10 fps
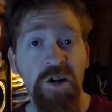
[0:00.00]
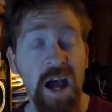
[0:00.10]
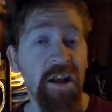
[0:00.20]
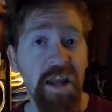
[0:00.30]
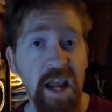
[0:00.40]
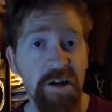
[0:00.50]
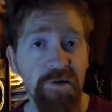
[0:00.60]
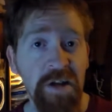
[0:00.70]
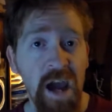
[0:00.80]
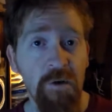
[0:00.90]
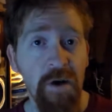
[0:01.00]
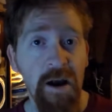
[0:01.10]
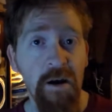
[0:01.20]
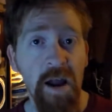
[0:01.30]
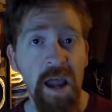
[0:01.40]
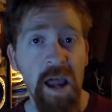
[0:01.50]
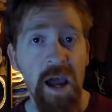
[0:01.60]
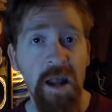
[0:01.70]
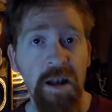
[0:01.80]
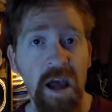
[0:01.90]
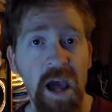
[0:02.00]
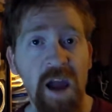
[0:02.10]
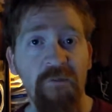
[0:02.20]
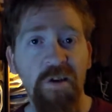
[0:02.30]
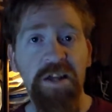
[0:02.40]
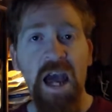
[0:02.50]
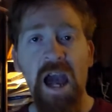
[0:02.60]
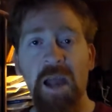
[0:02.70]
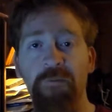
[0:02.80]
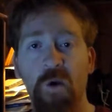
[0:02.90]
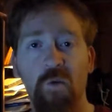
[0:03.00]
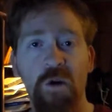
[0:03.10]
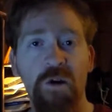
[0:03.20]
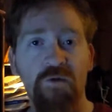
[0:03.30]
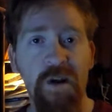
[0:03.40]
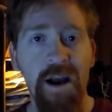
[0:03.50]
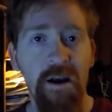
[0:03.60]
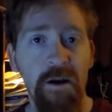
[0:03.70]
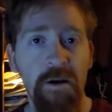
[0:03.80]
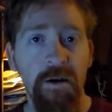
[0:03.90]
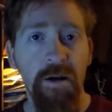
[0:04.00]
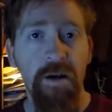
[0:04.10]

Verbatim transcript: Childhood cancer is not rare, and every time the word rare